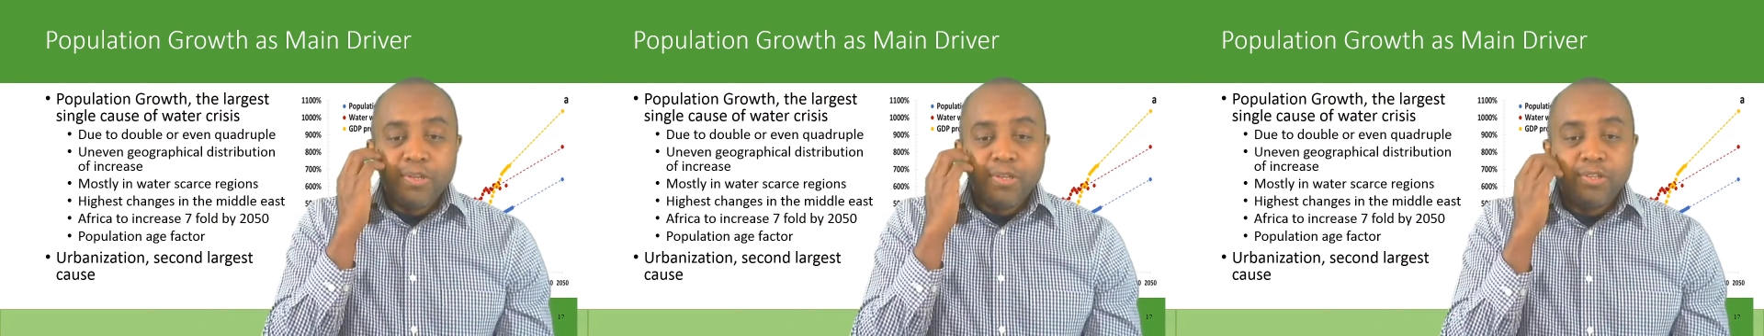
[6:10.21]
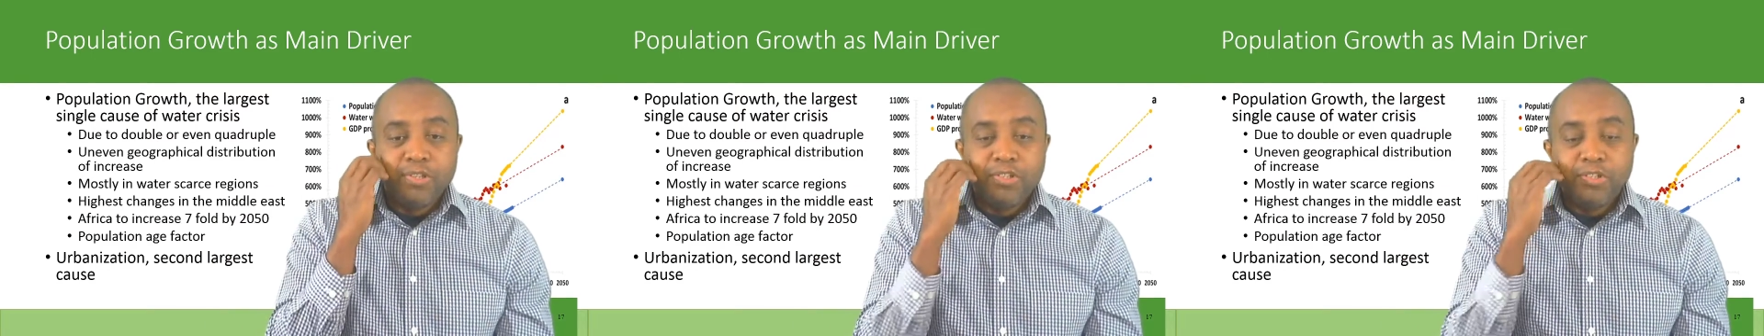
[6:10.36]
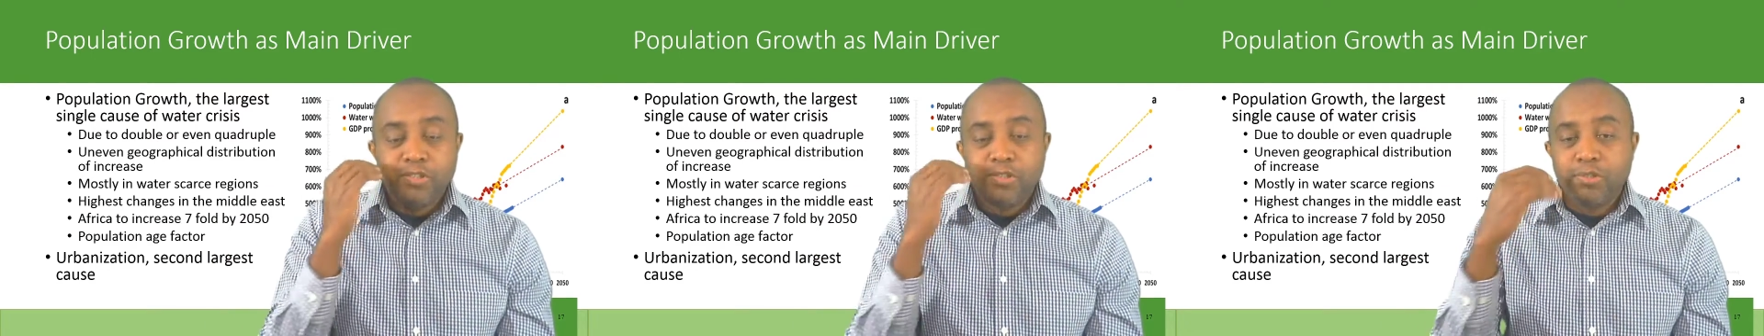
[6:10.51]

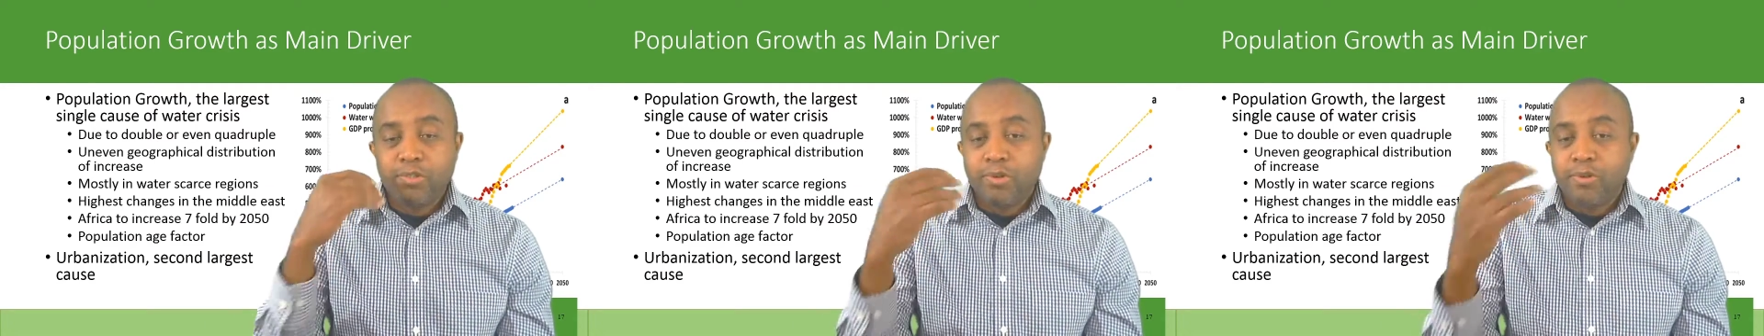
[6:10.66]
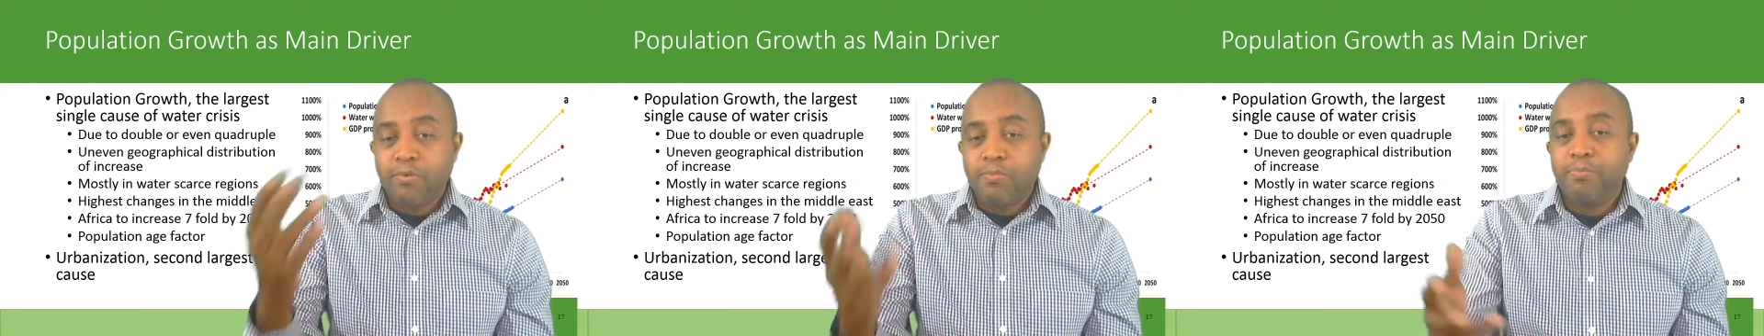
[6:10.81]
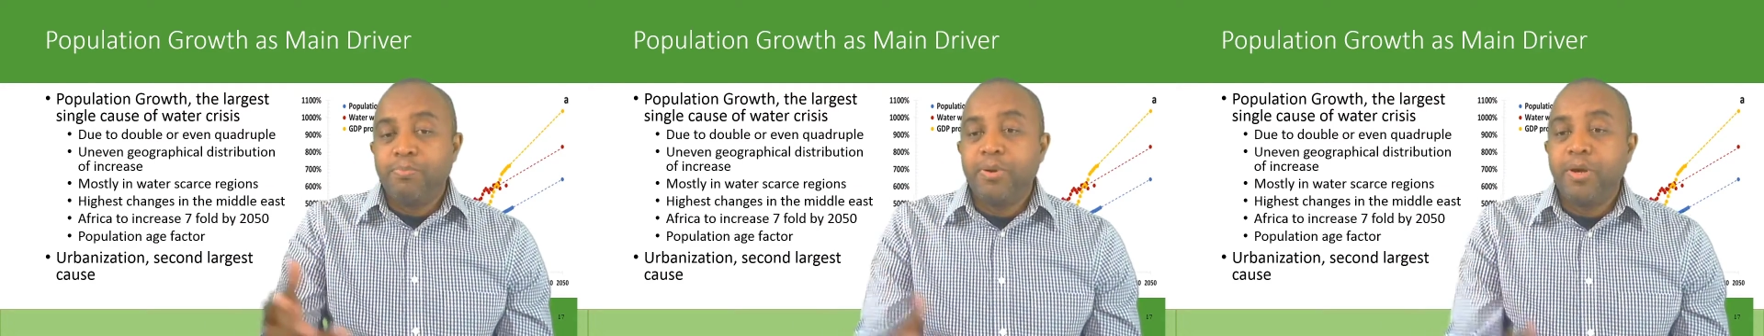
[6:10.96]
it's just
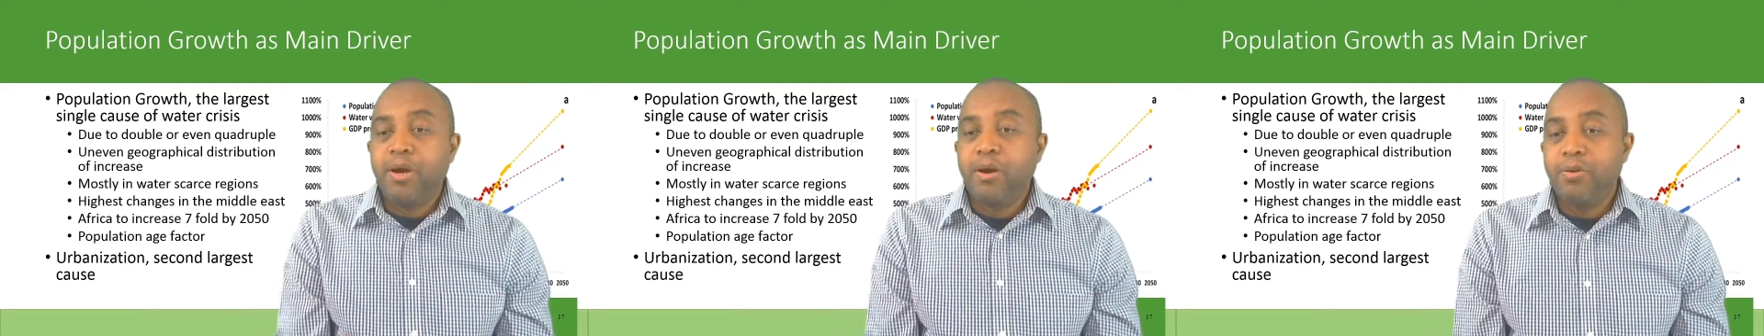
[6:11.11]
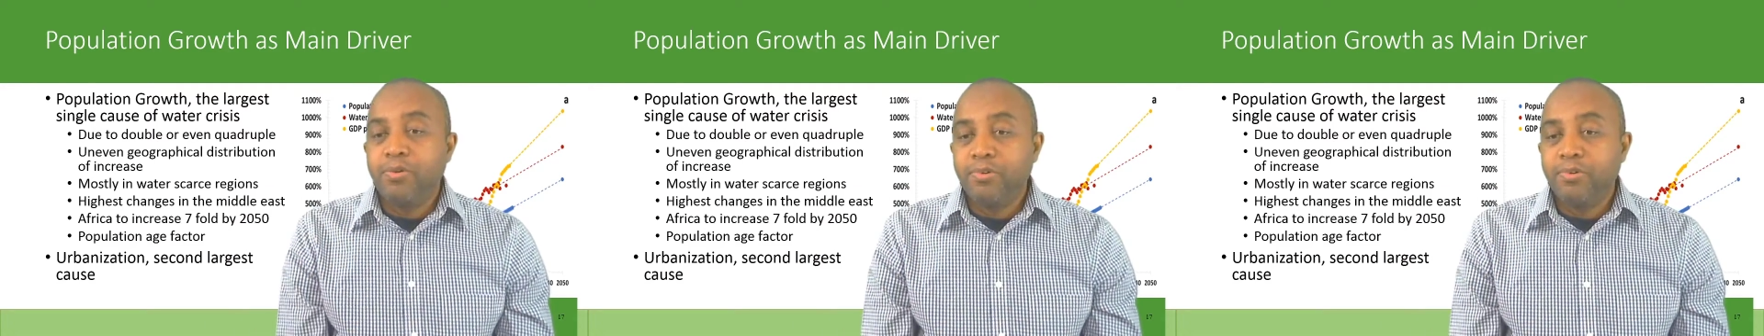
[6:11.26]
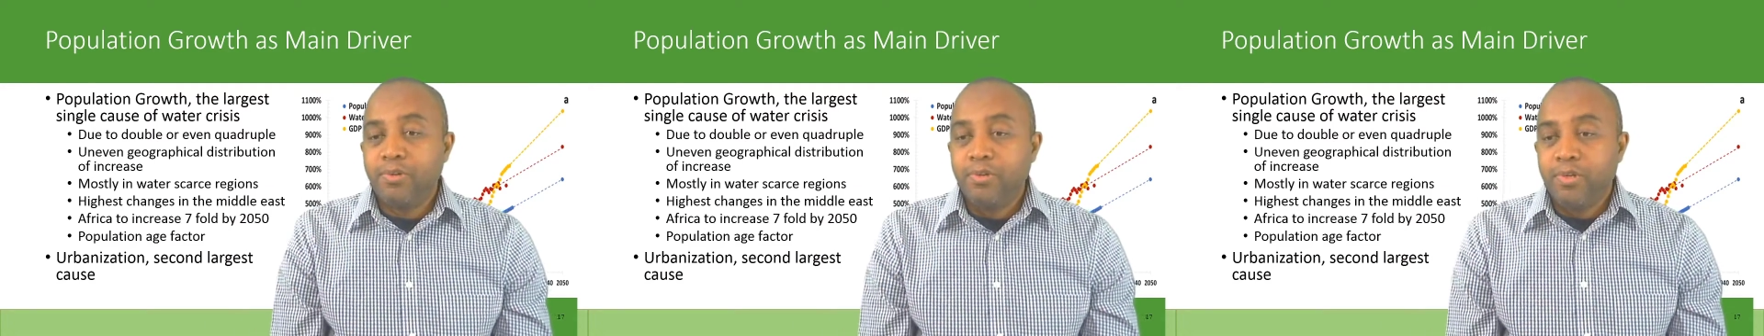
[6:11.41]

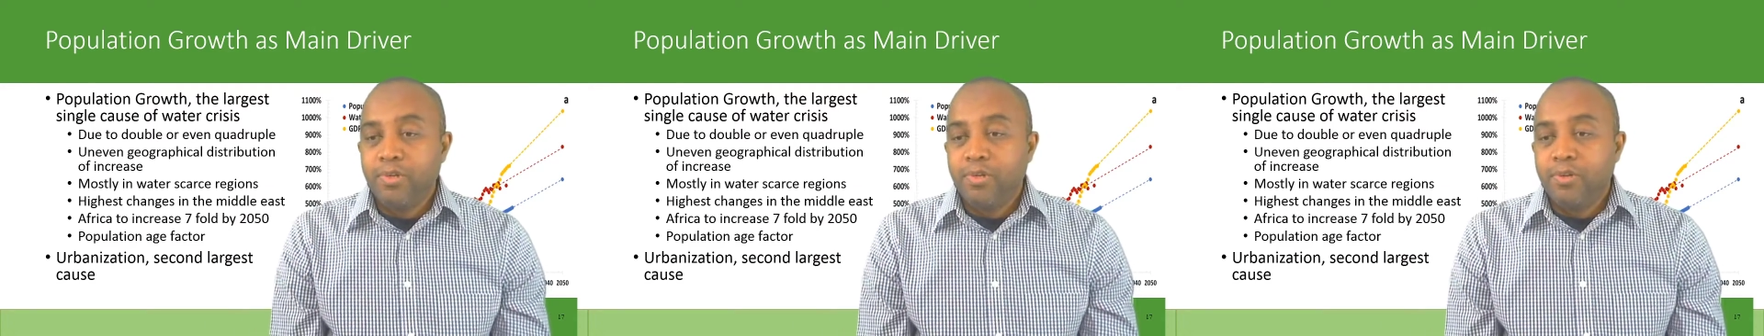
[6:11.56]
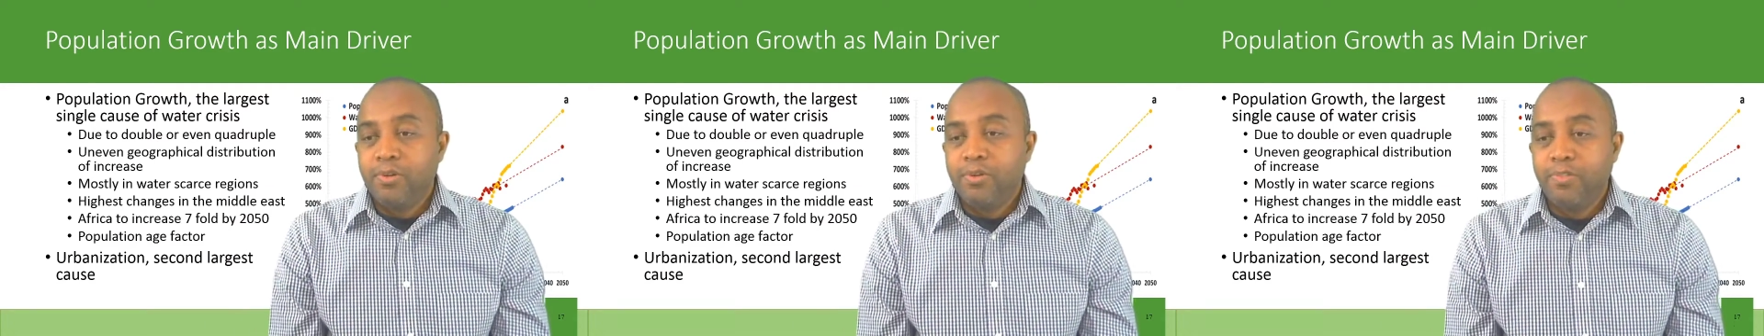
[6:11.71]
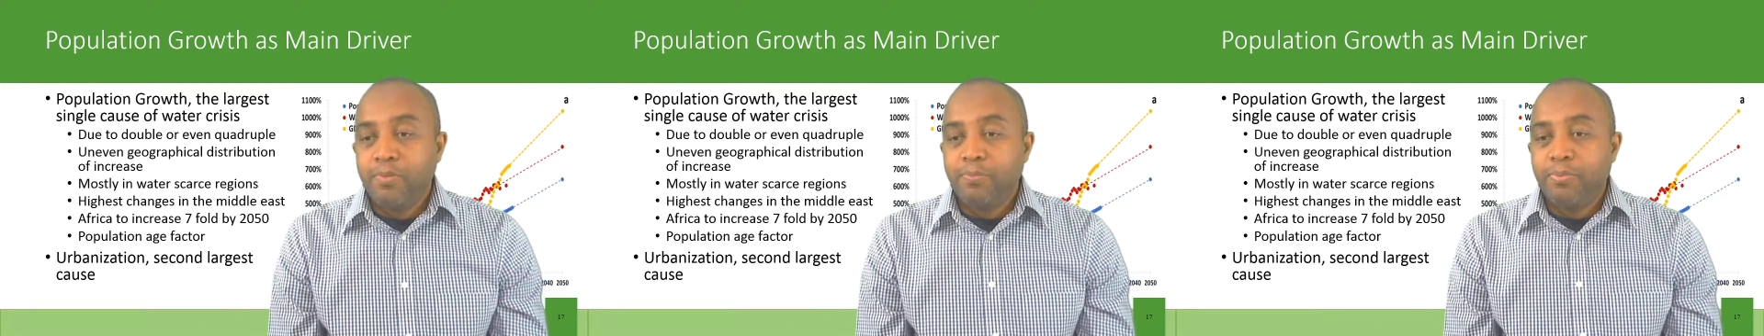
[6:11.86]
compound
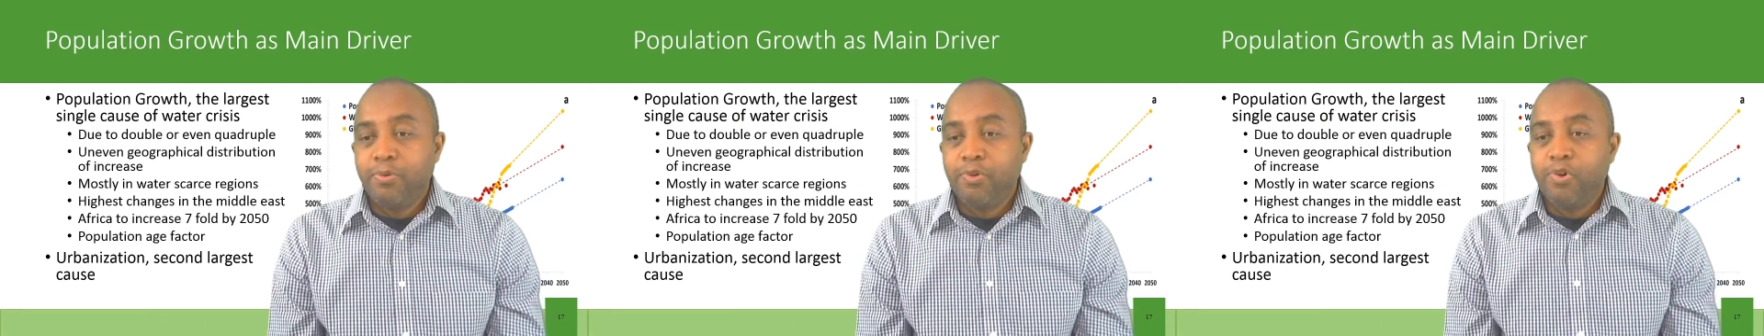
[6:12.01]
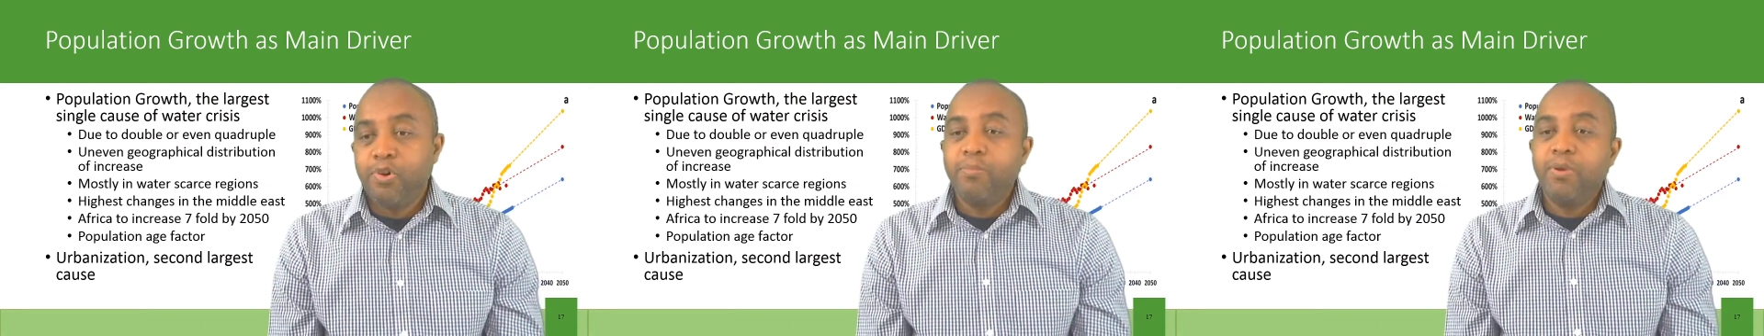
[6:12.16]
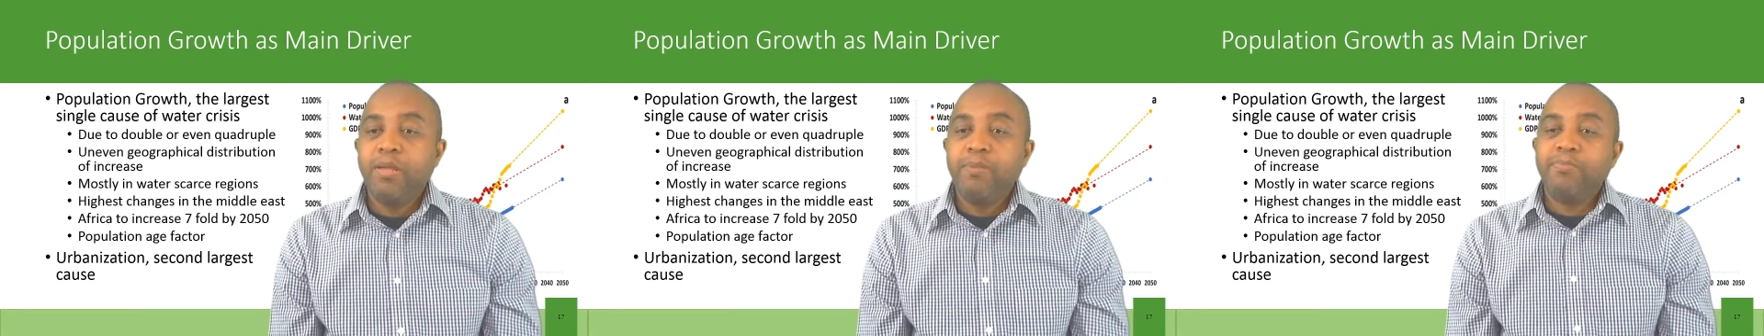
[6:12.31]
the
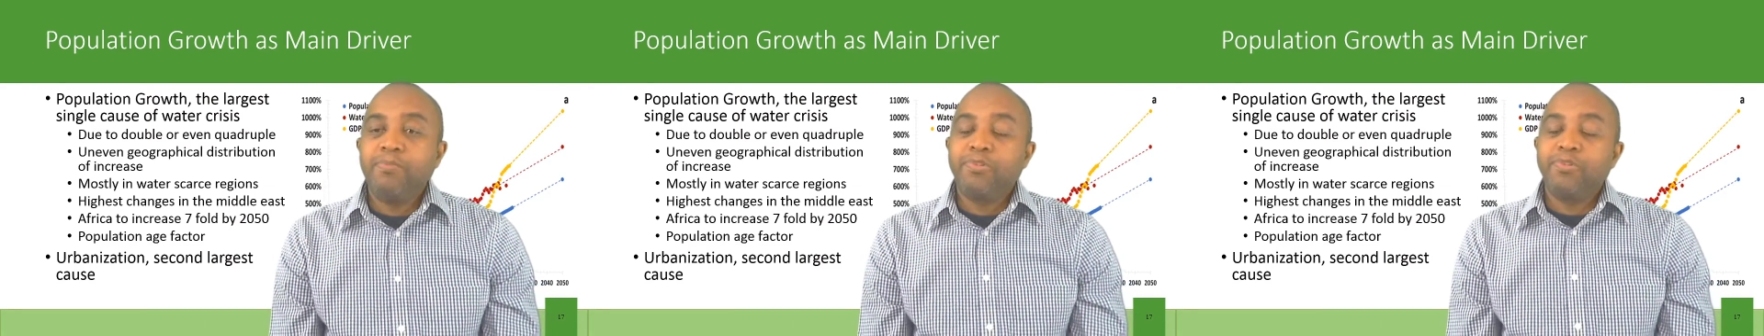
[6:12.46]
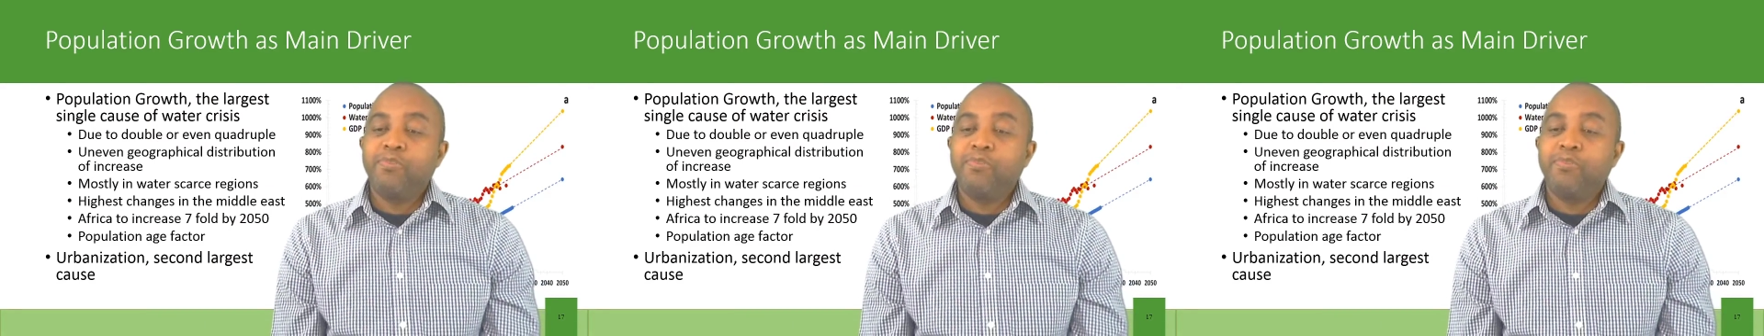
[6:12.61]
problem.